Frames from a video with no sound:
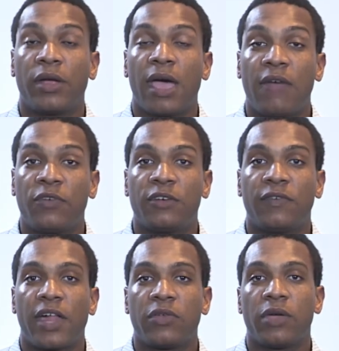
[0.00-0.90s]
average
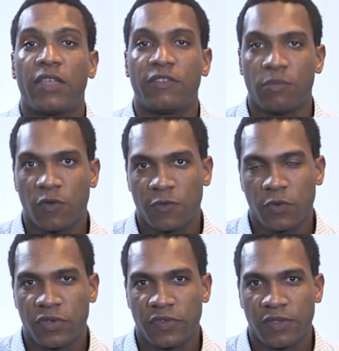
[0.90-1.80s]
value as you move
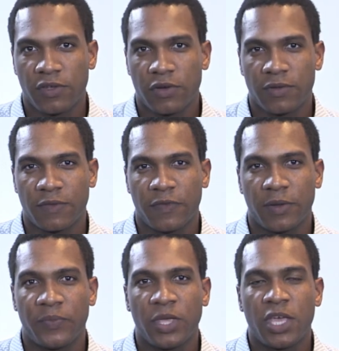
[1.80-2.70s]
towards the interior of the
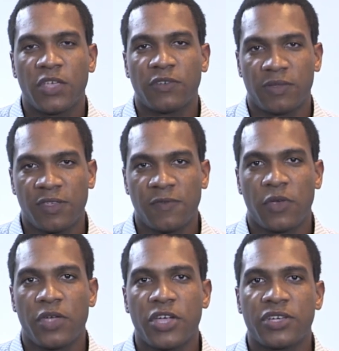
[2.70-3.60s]
film. So this
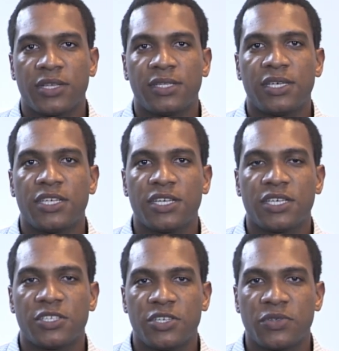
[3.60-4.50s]
variation in TG
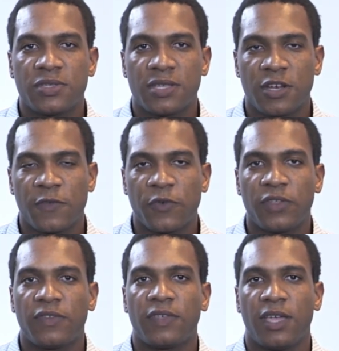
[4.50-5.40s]
is due to the
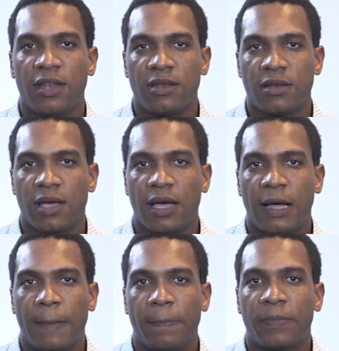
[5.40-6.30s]
difference in
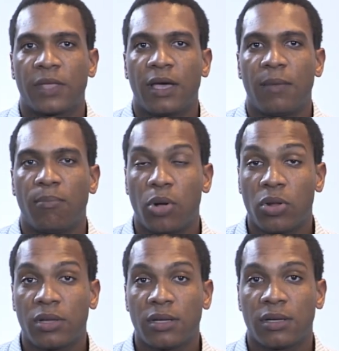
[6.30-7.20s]

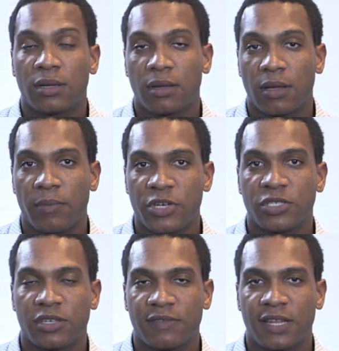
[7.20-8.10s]
bulk
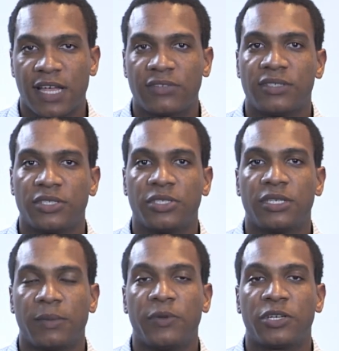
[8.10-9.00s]
measures of the glass transition
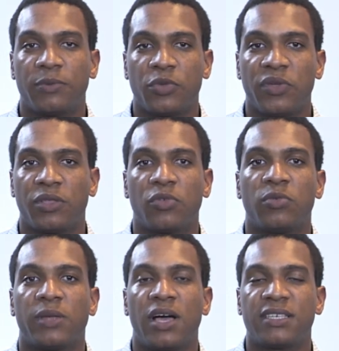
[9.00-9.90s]
temperature between the
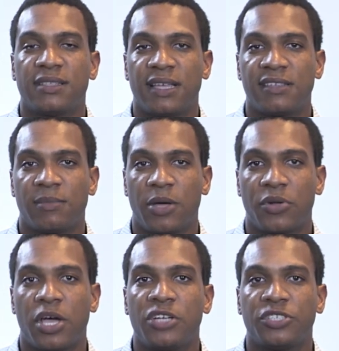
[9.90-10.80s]
two blocks, and that's
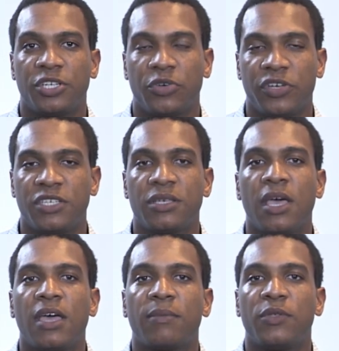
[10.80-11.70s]
about 100 degrees
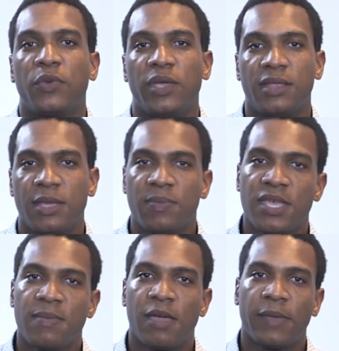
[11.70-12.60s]
between the
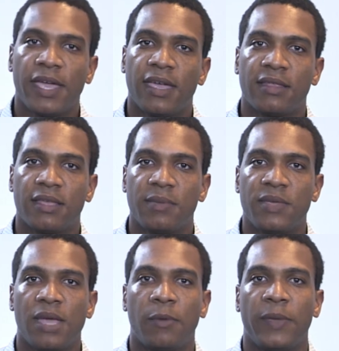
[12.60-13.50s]
PBMA and the
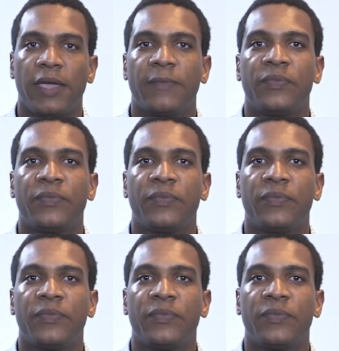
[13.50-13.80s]
PMMA.